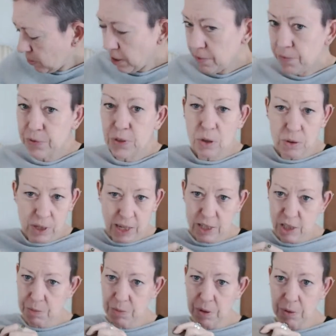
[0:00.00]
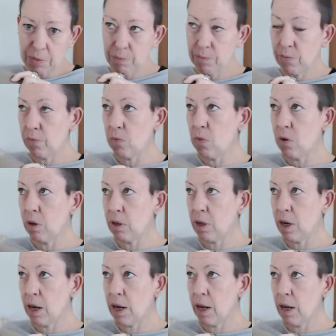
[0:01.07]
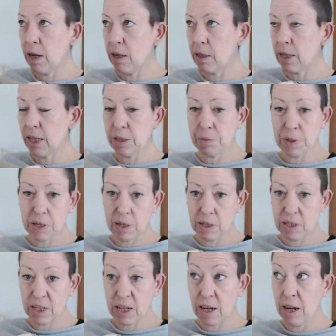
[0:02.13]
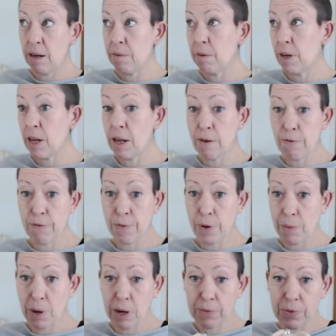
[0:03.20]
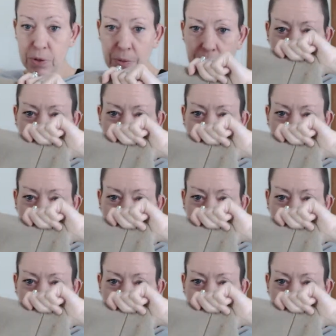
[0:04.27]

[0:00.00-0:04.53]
not, I've sold a cashmere one at Cashmere Cardi and it flew out for